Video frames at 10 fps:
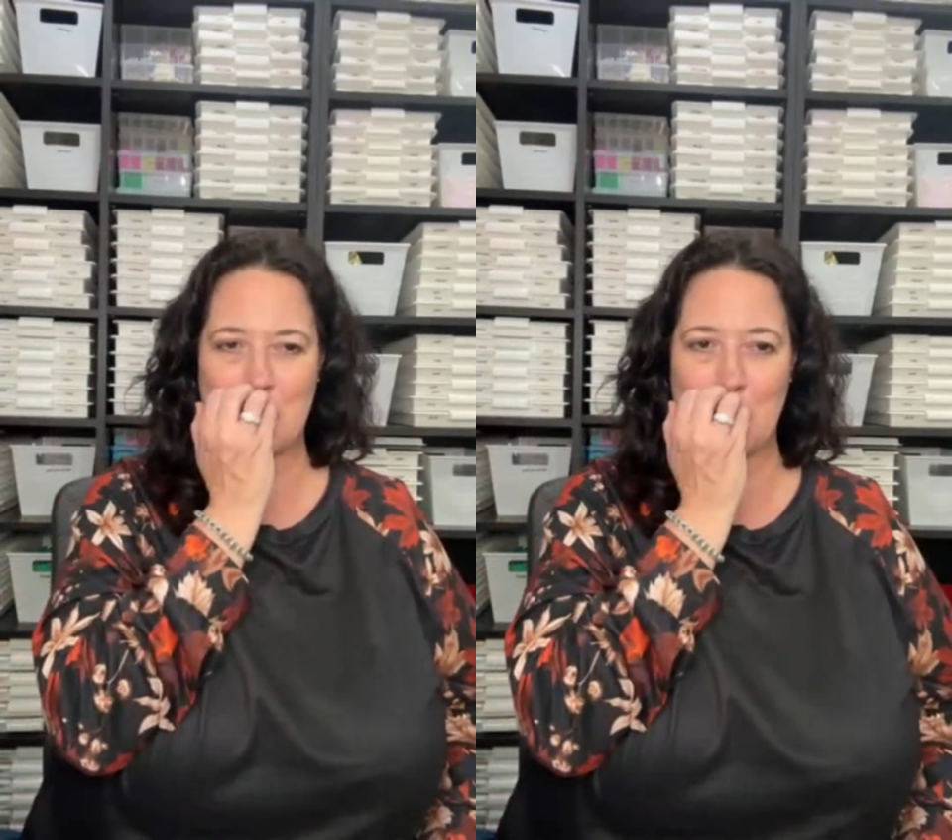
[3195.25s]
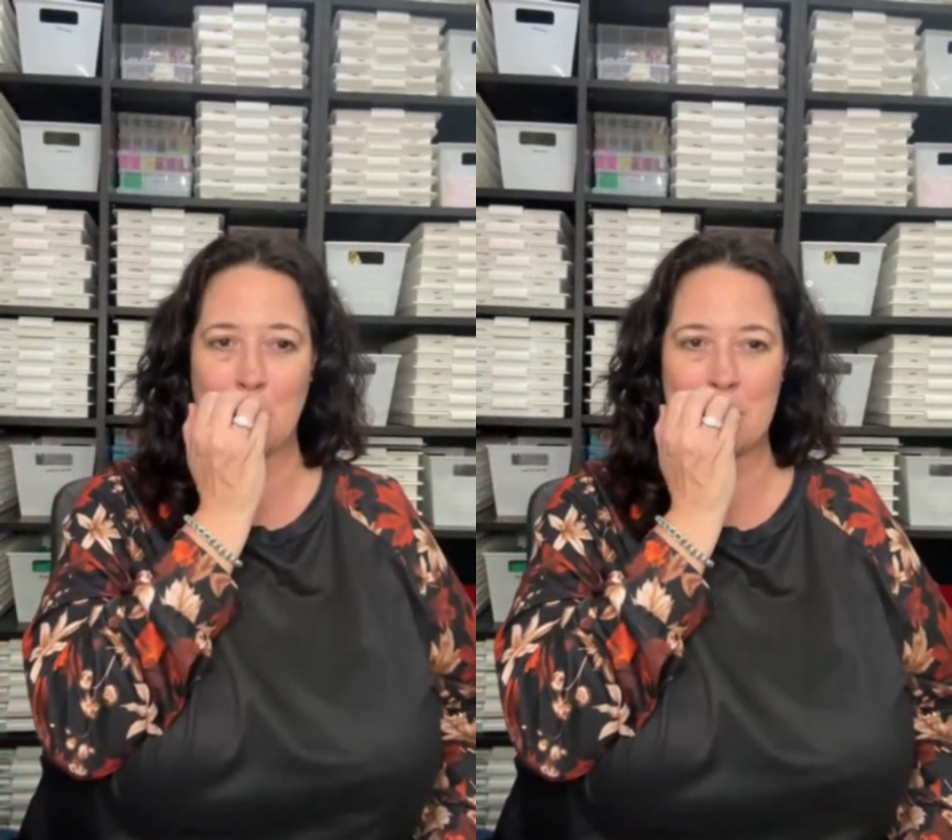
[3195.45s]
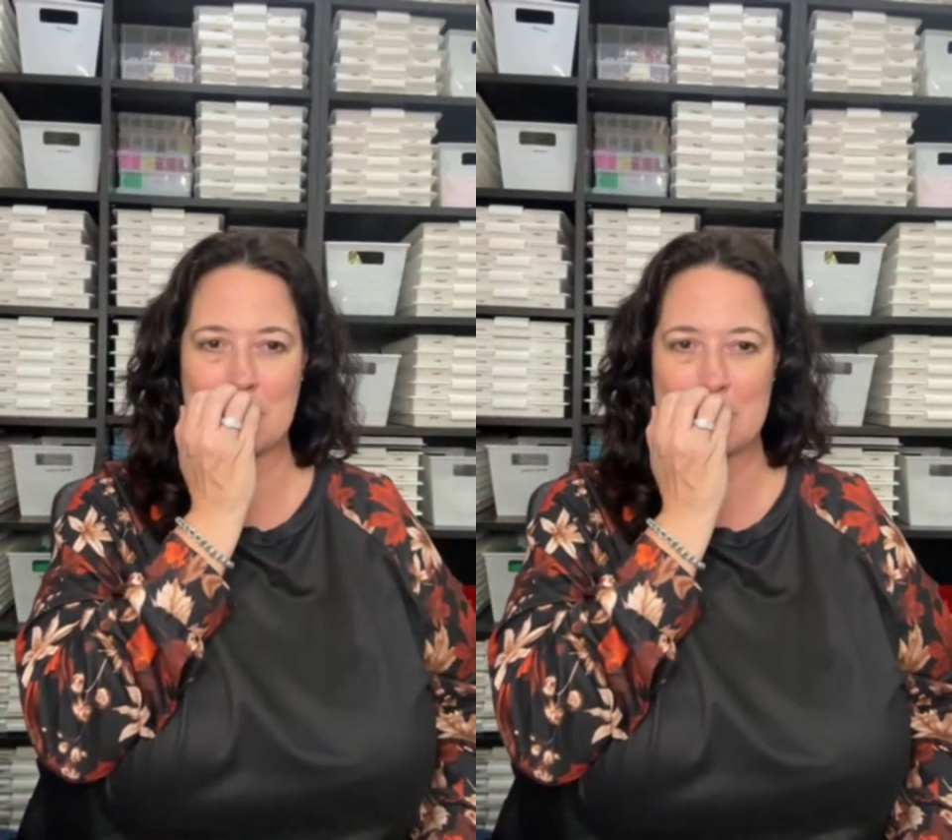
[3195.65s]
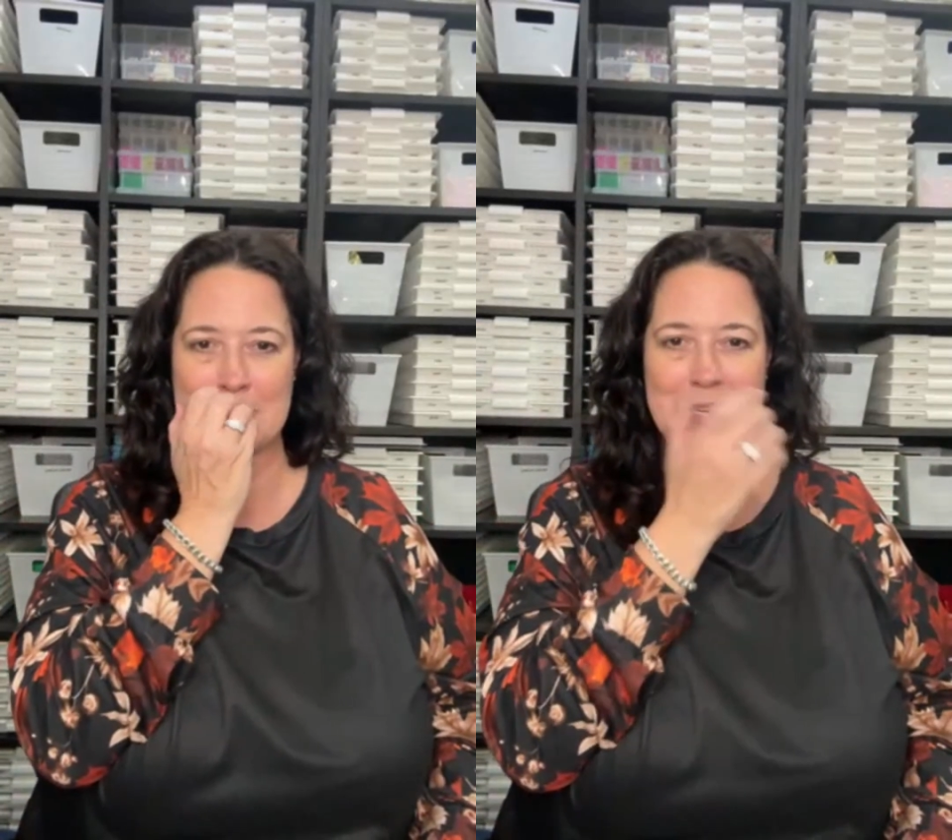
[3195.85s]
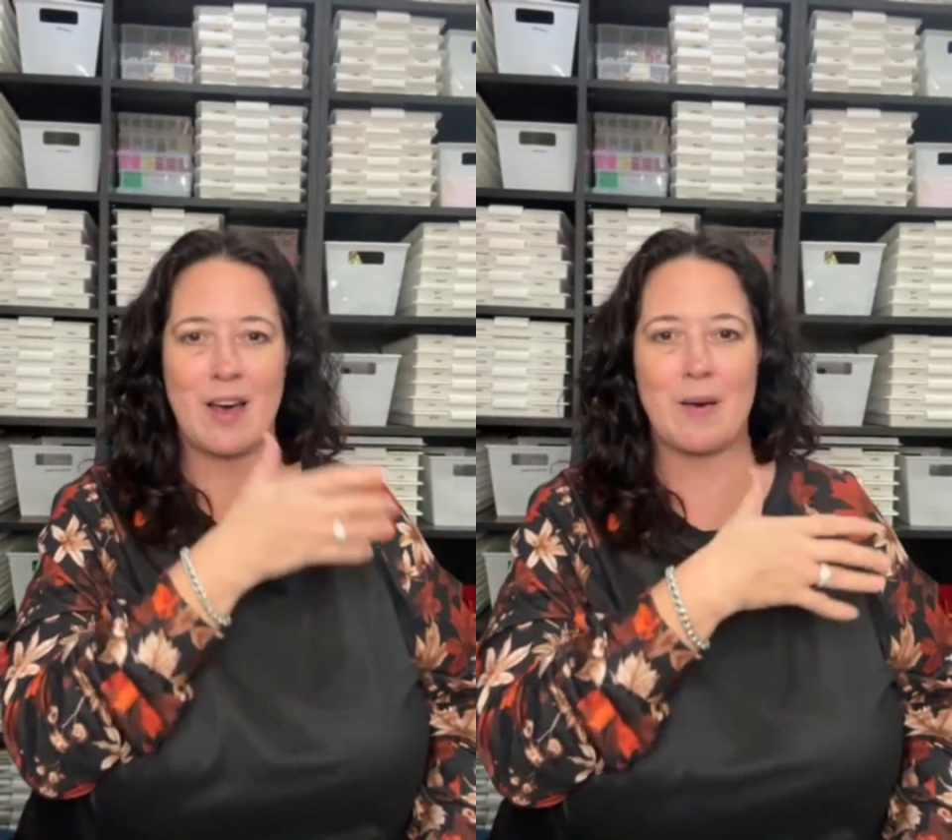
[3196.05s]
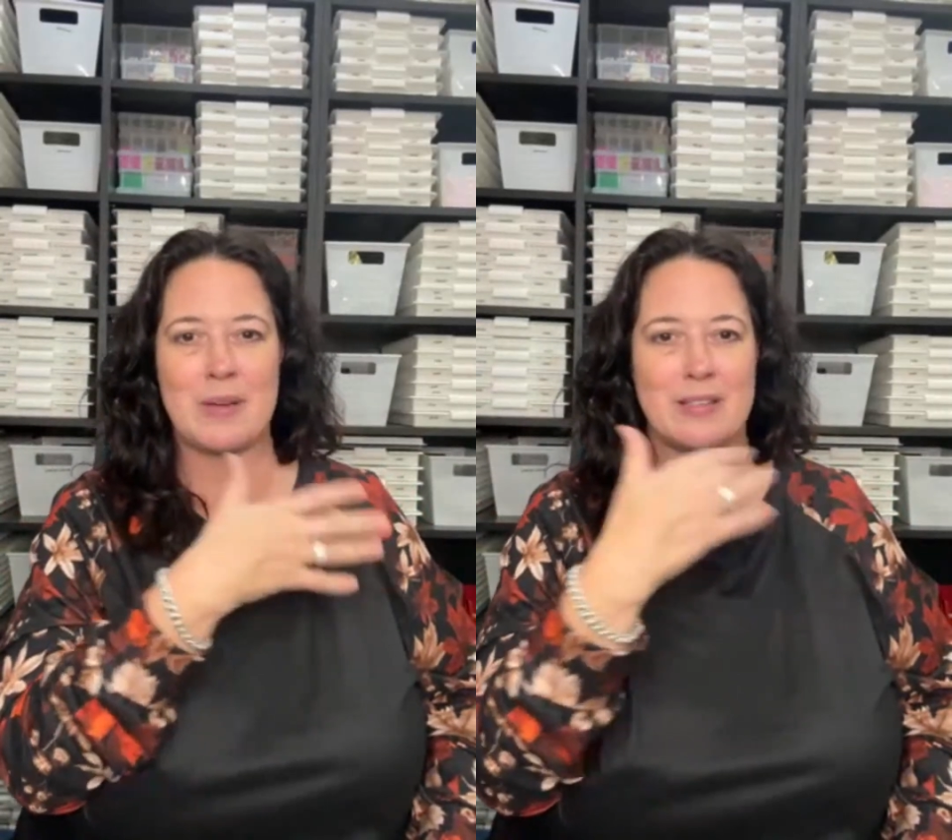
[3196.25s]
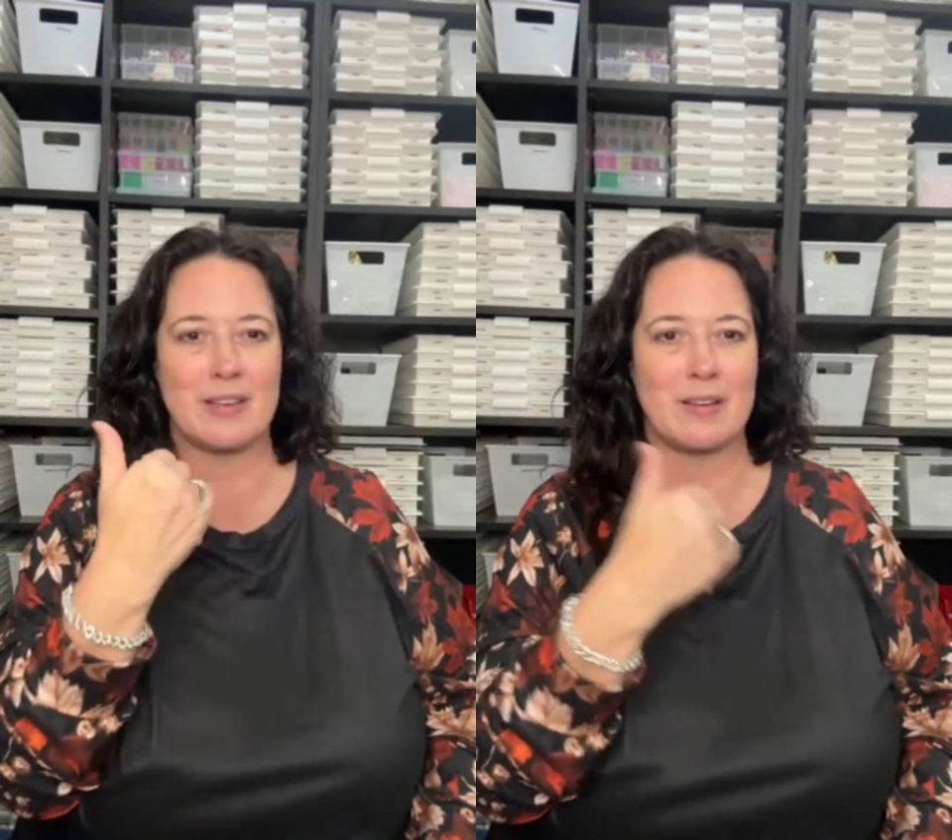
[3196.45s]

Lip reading: Nope, it's just comments